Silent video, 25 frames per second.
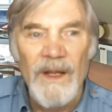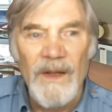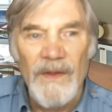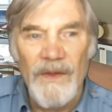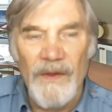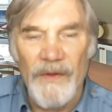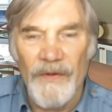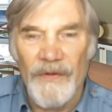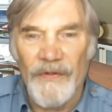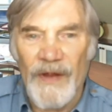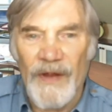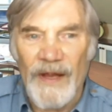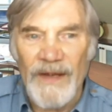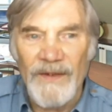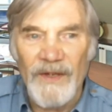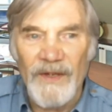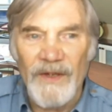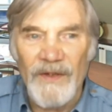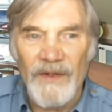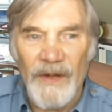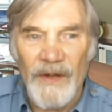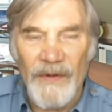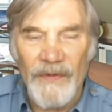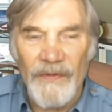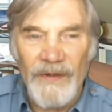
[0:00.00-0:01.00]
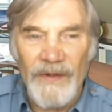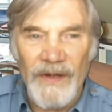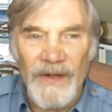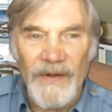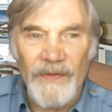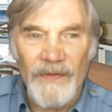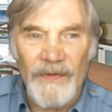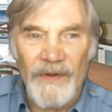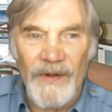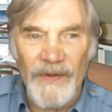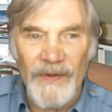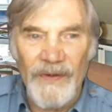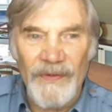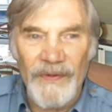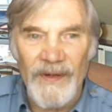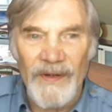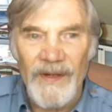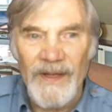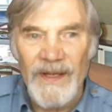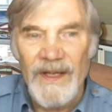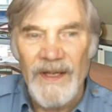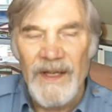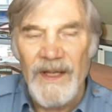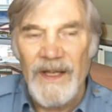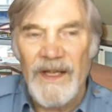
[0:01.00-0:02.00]
that Santa doesn't exist
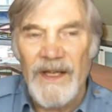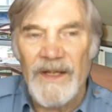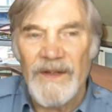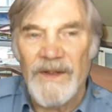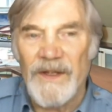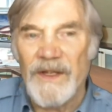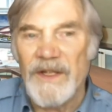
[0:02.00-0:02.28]
and